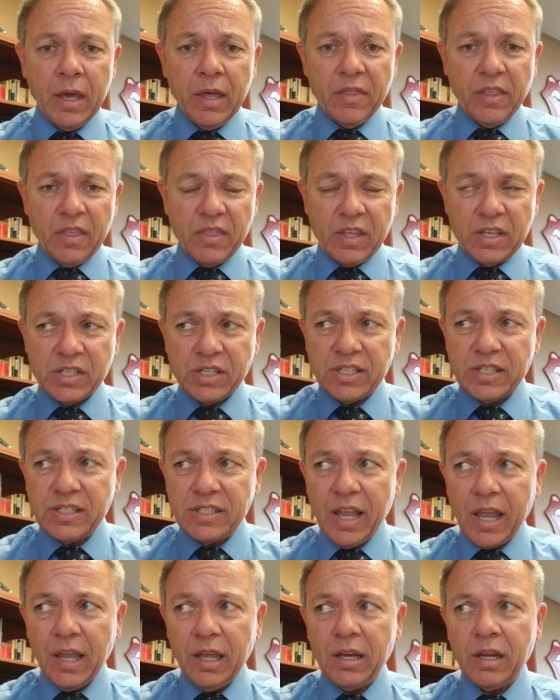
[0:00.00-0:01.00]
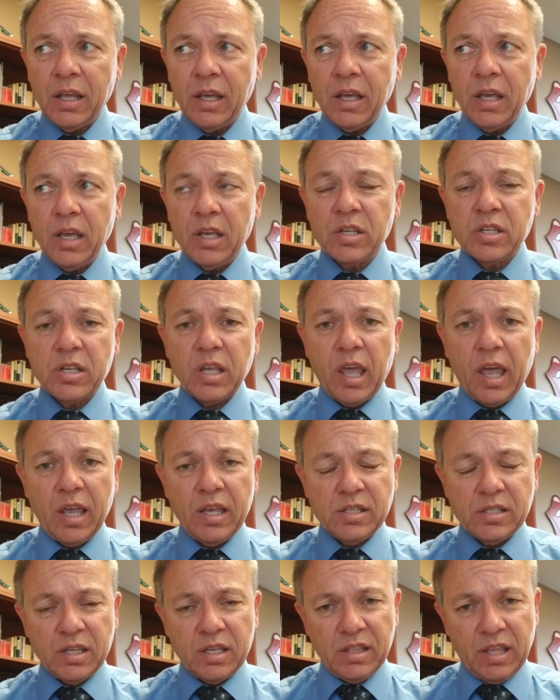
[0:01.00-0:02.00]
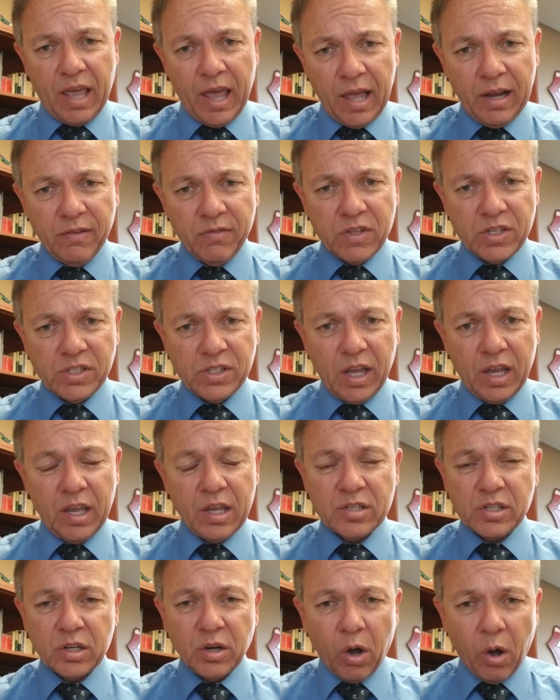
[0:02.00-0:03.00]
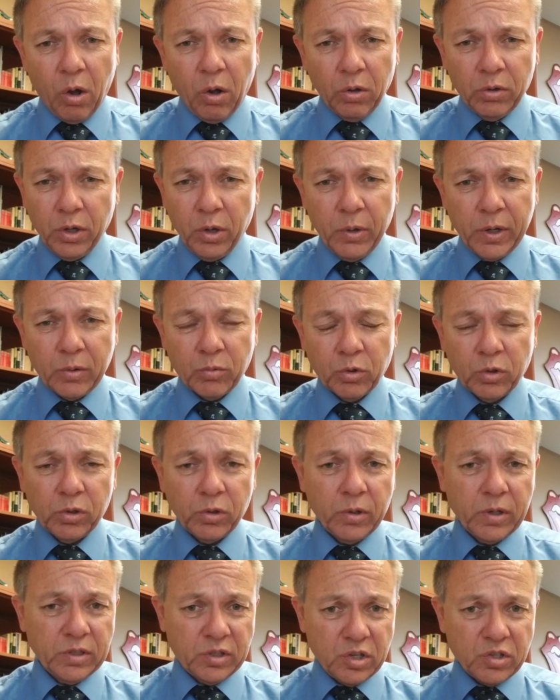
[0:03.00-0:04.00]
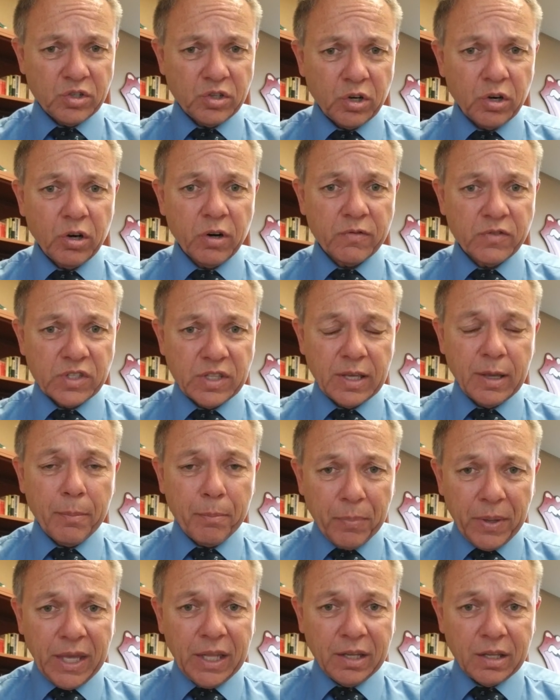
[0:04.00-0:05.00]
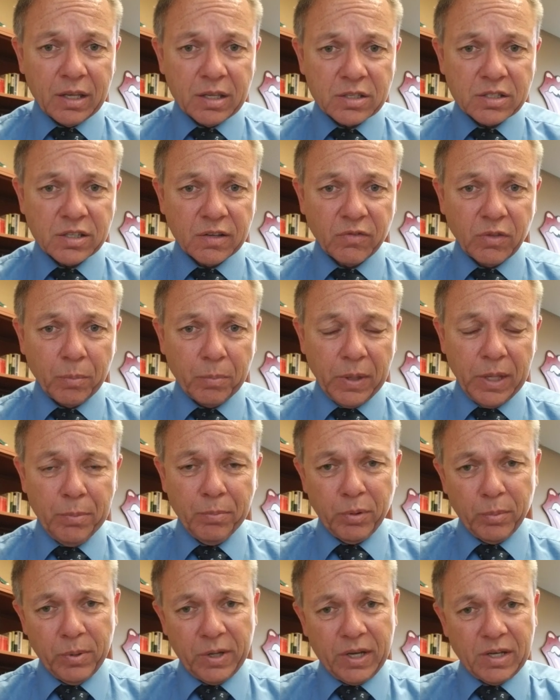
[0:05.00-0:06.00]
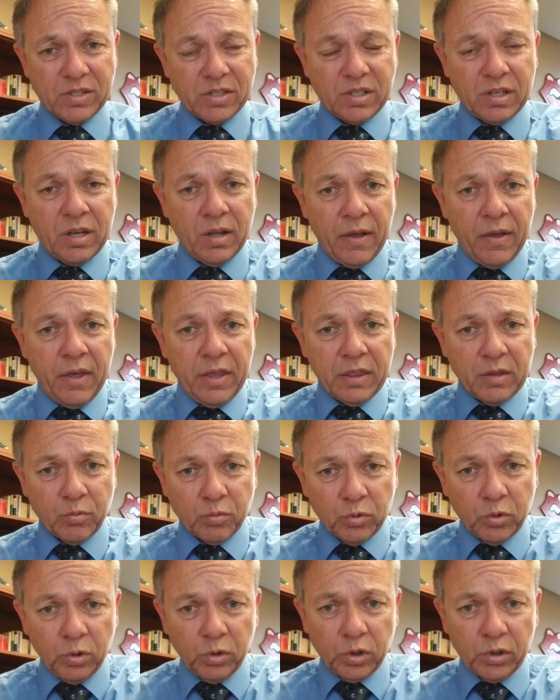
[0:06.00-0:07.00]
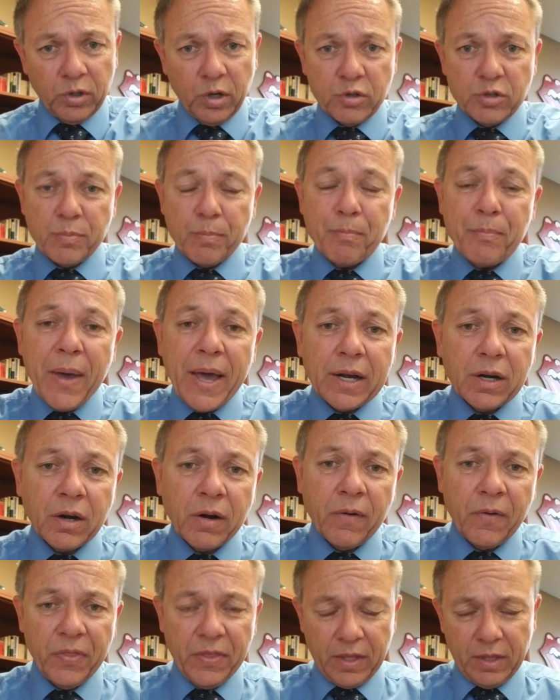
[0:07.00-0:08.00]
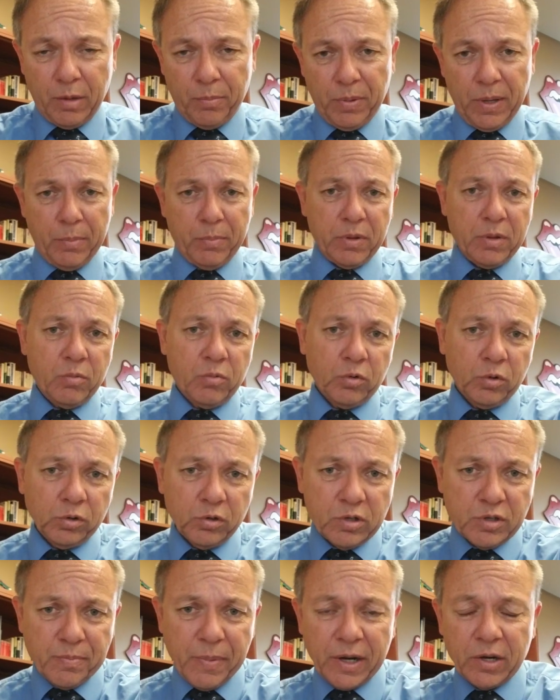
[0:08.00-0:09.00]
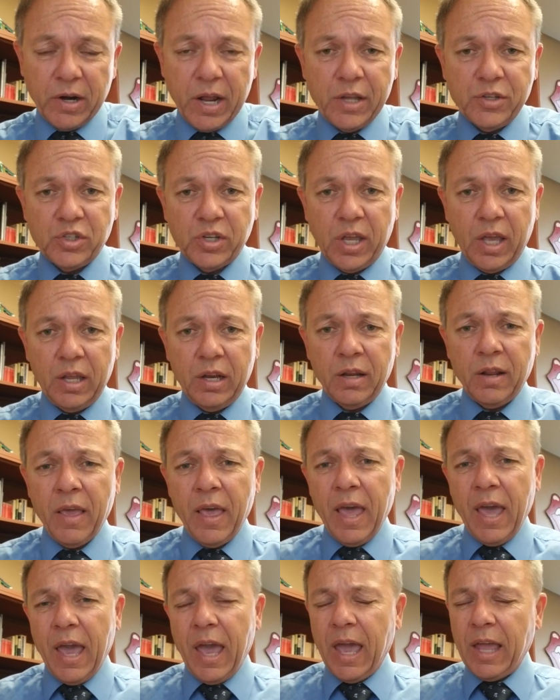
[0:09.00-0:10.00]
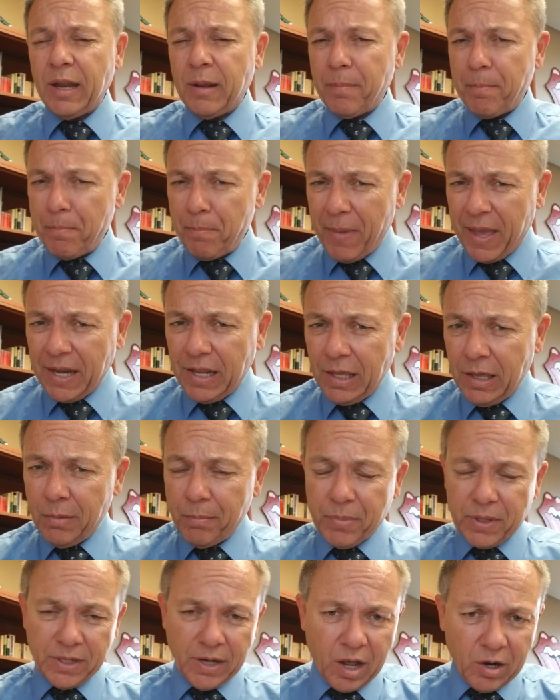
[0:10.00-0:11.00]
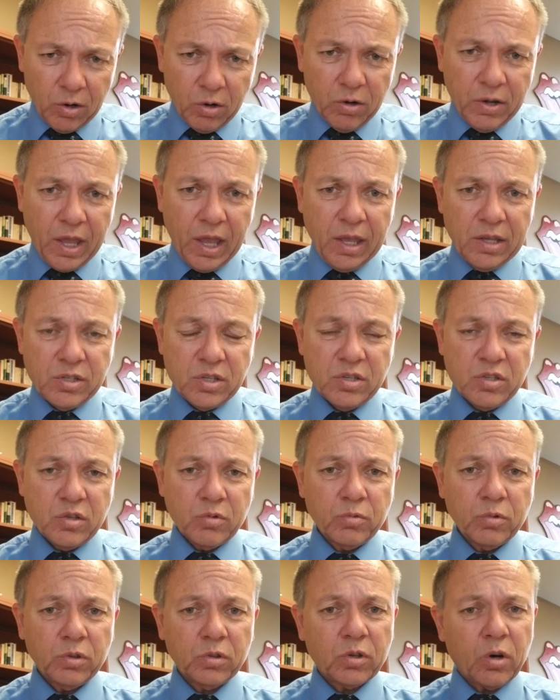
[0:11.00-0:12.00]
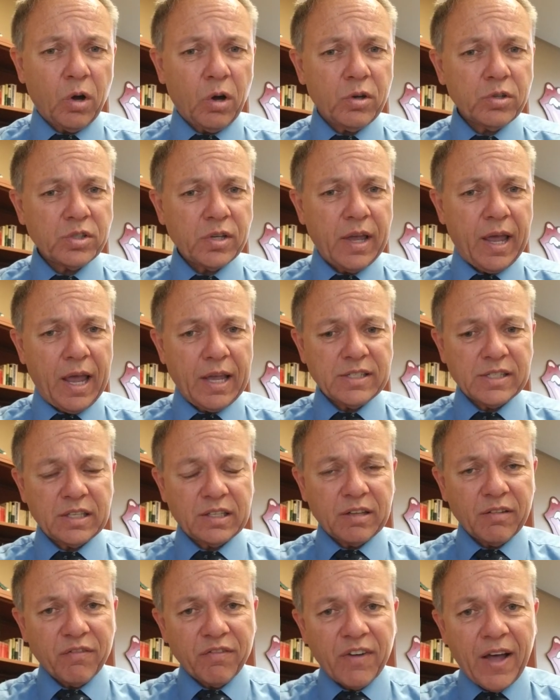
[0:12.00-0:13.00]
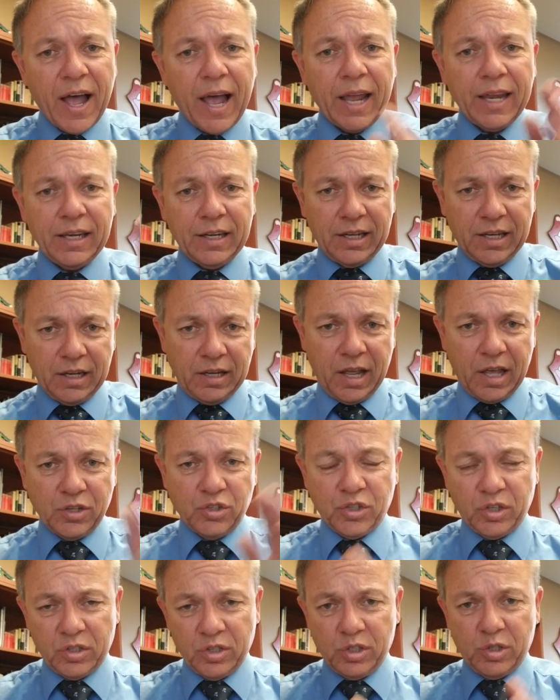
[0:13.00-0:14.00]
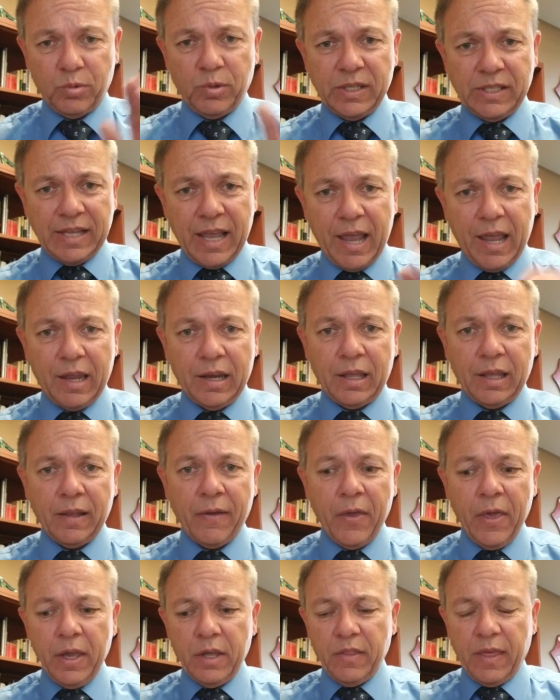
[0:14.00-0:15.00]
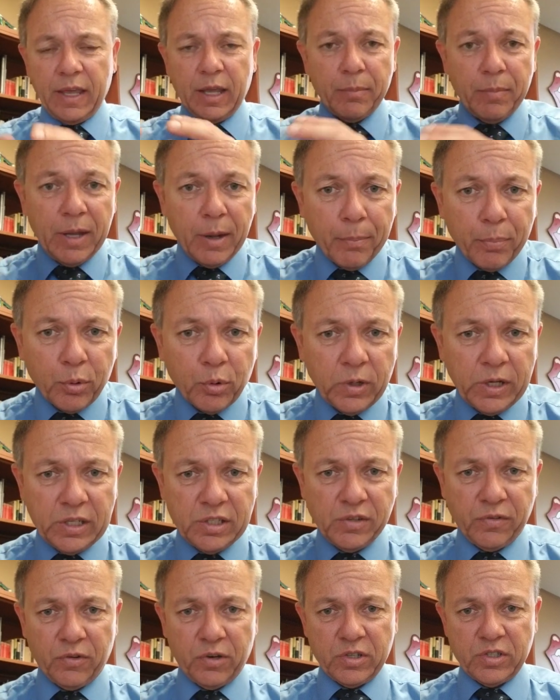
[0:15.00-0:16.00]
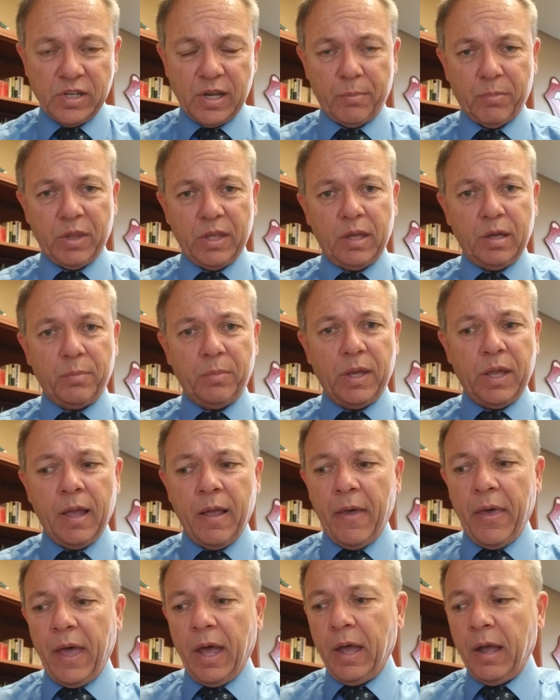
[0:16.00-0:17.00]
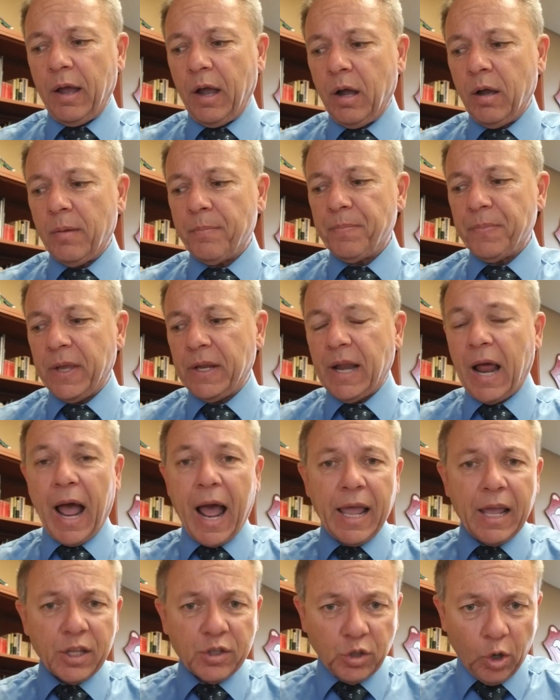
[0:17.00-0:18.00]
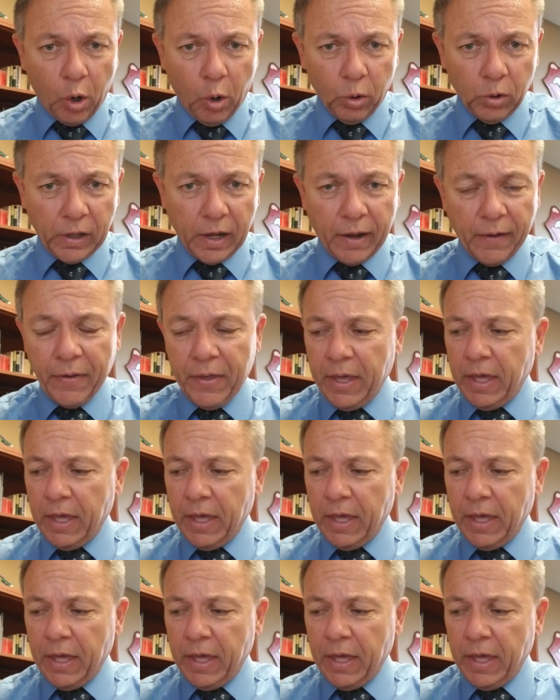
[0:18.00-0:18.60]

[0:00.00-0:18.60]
That the state is has the head of the state is an all-knowing ruler and deserves the obedience of the people because the, the ruler knows better than the people. The ruler is better educated, and in many but not all cases, the ruler also has a divine connection to a deity. They could be a priest, for example. They could be a, a, an ayatollah.